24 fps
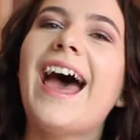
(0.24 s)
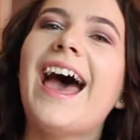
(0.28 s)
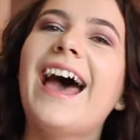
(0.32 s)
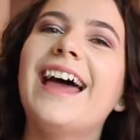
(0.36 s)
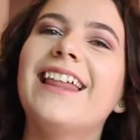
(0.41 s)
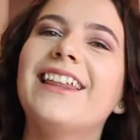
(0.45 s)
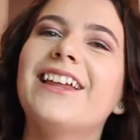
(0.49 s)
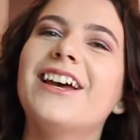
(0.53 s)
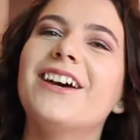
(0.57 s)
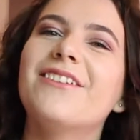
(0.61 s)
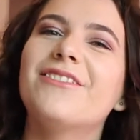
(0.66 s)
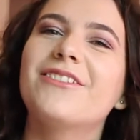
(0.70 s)

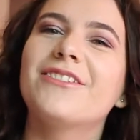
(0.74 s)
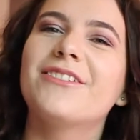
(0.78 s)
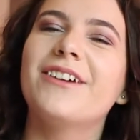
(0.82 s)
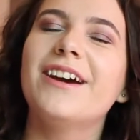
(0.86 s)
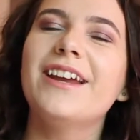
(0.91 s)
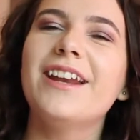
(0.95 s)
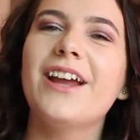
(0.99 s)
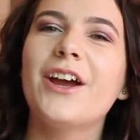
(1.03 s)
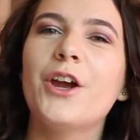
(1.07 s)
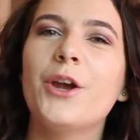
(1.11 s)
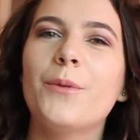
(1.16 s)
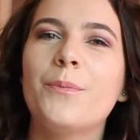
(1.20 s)
Hello
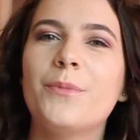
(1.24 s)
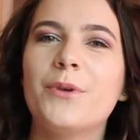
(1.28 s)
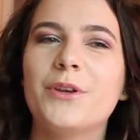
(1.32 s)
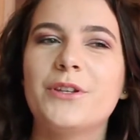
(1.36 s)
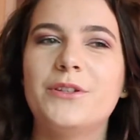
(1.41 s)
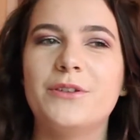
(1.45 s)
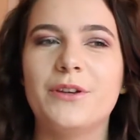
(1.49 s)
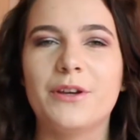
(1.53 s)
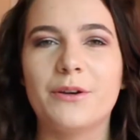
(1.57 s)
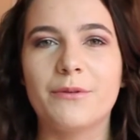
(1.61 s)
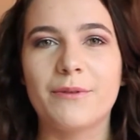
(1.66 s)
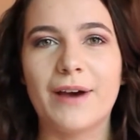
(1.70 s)
everyone, I hope you're
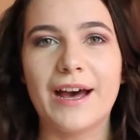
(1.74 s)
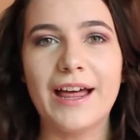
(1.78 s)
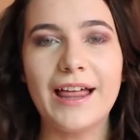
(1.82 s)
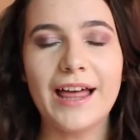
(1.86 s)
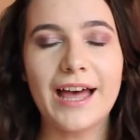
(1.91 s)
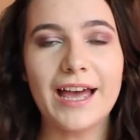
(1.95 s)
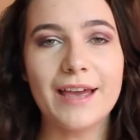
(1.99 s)
doing well.